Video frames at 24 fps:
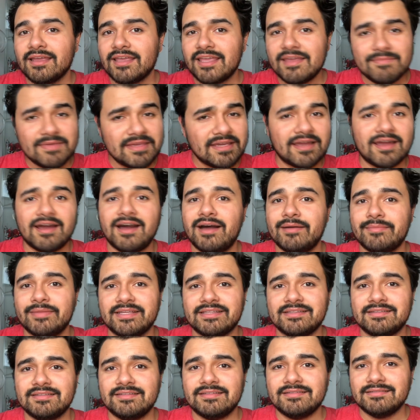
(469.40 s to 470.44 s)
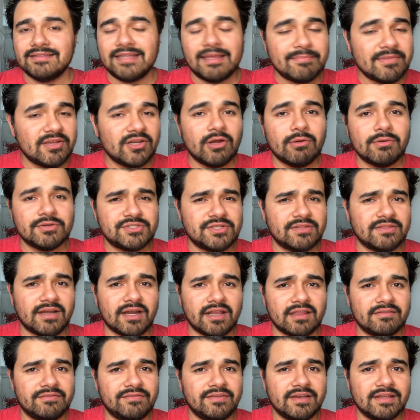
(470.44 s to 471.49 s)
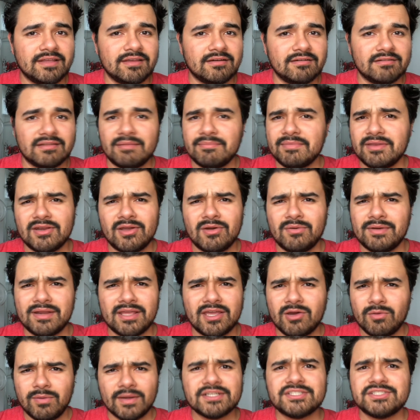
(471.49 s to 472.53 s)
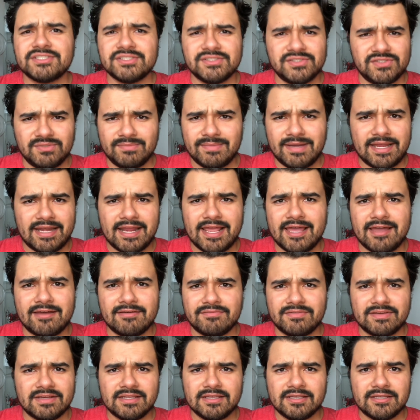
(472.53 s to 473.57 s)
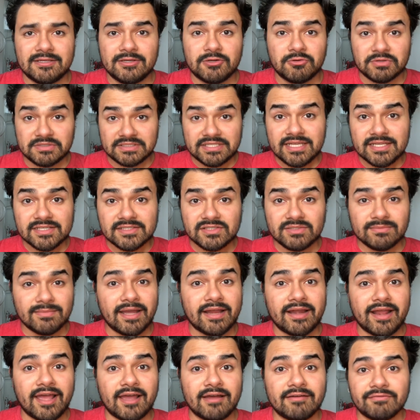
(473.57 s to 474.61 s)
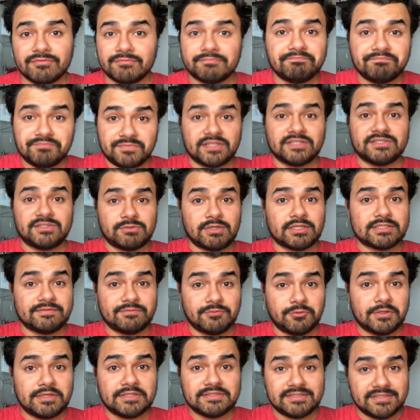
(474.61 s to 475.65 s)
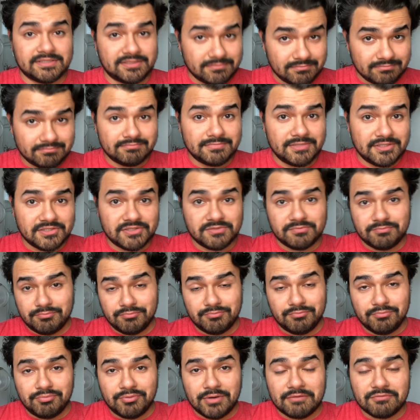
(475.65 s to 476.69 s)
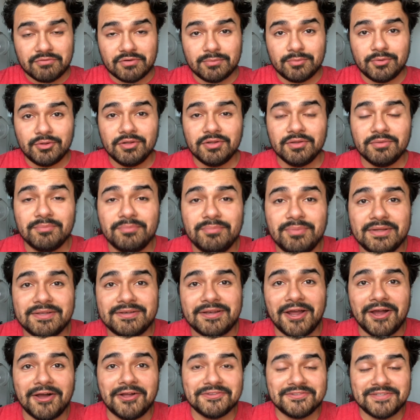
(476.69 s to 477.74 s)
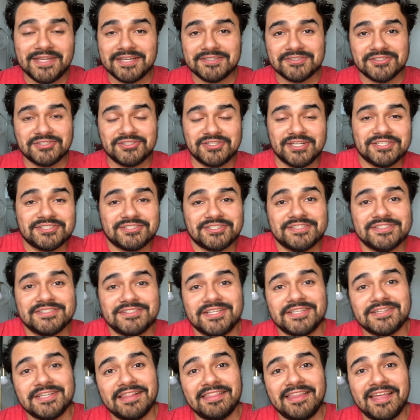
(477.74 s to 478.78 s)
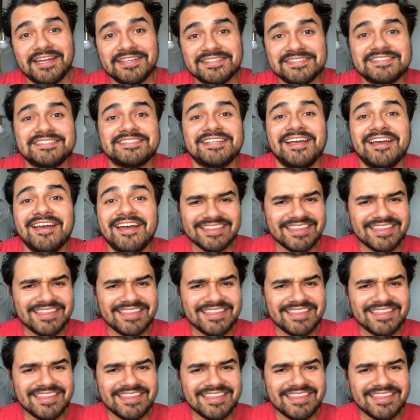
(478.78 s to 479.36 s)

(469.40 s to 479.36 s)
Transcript: Give me a comment. Let me know what you thought of the video. Let me know any questions you might have, any critiques you might have. Constructive criticism is preferable, but I'll take suggestions nonetheless.